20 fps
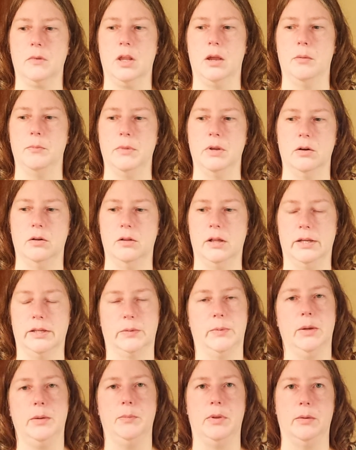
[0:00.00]
middle-class
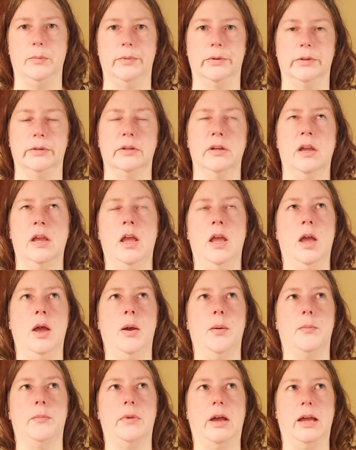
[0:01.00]
white people,
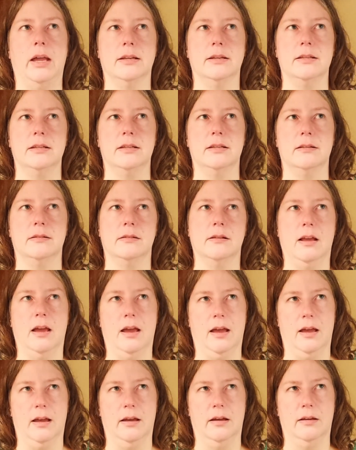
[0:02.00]
but
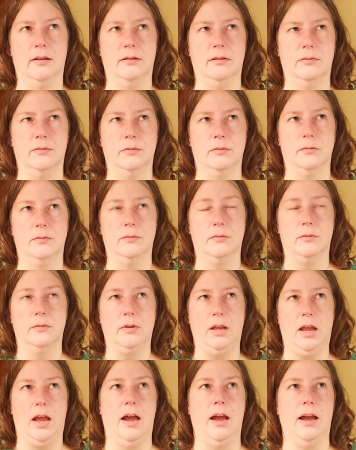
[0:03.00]
I
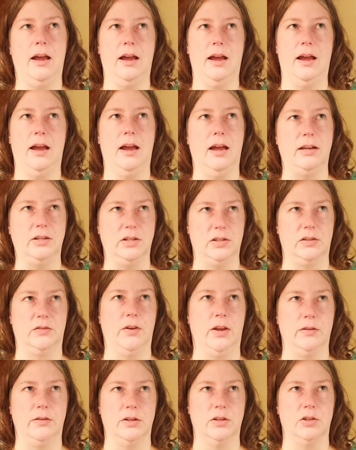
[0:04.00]
just
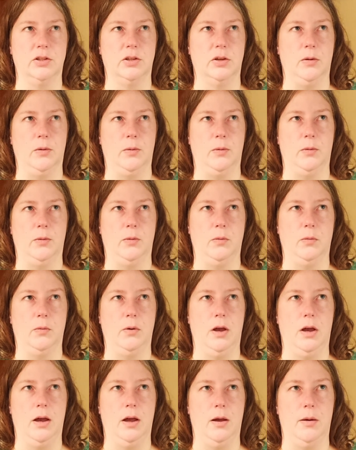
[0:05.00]
found it
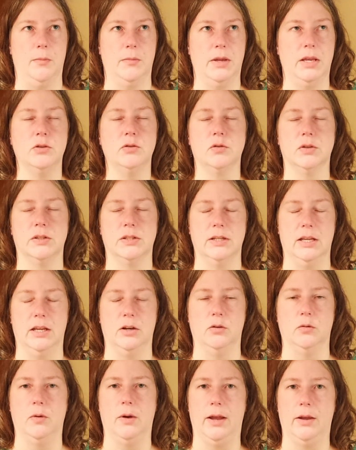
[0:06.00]
so interesting
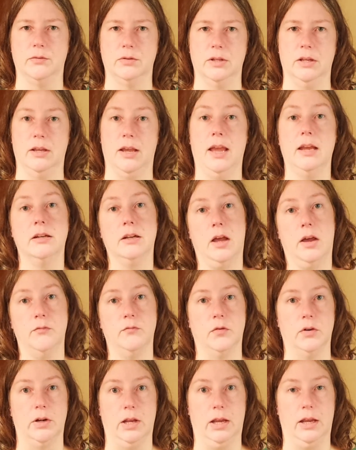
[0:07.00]
and grounding and
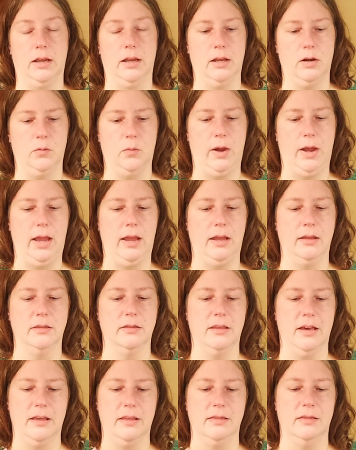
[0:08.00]
comforting in a way
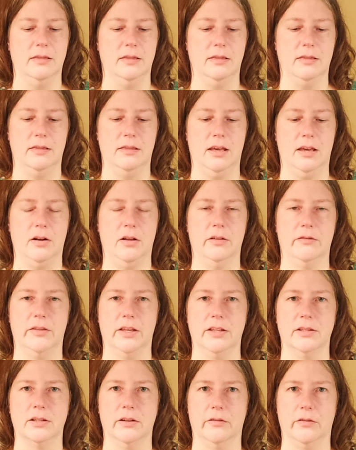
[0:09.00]
that, all of
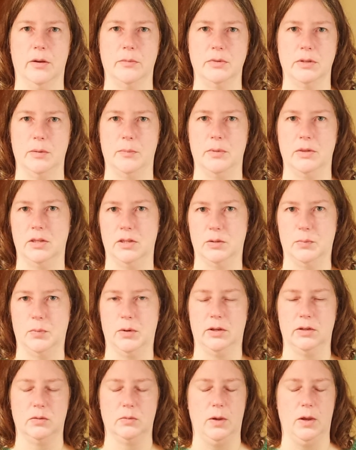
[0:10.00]
that stuff comes up in this
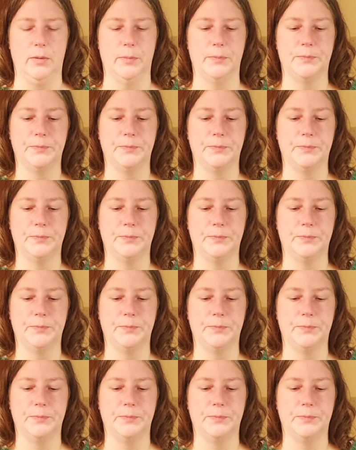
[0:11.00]
book as well.